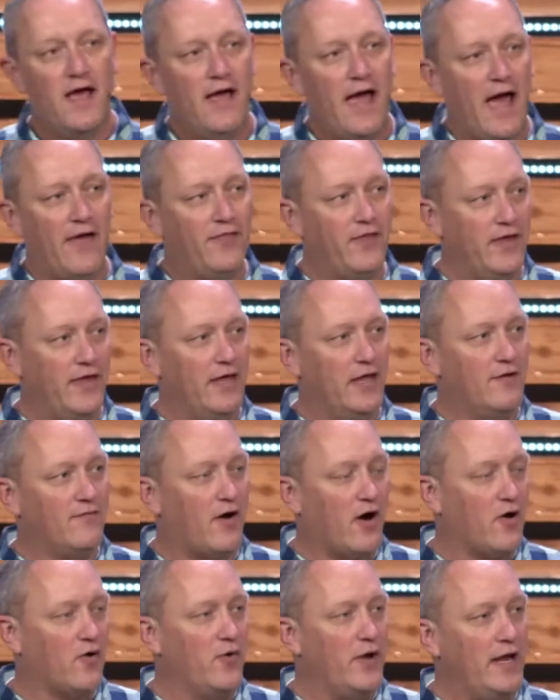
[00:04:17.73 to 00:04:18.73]
at the end of
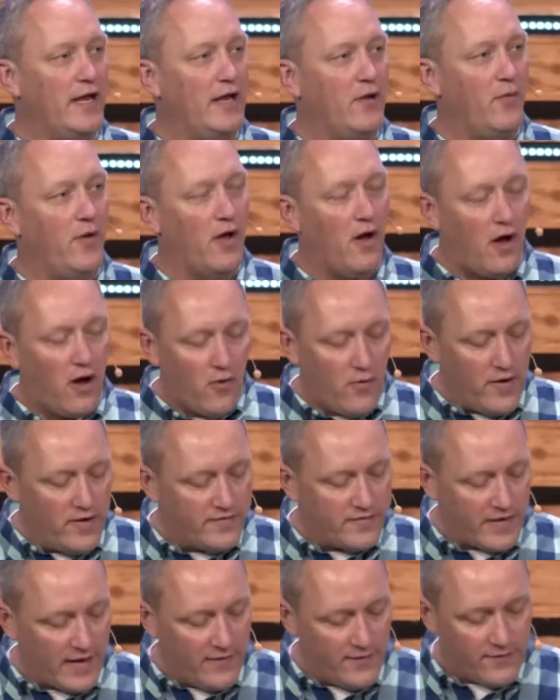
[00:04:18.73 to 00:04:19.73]
our reading, we always
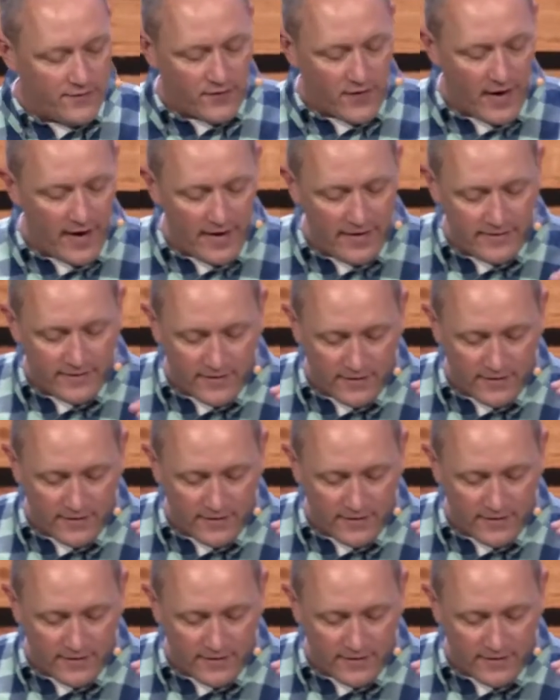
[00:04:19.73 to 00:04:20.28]
say the phrase,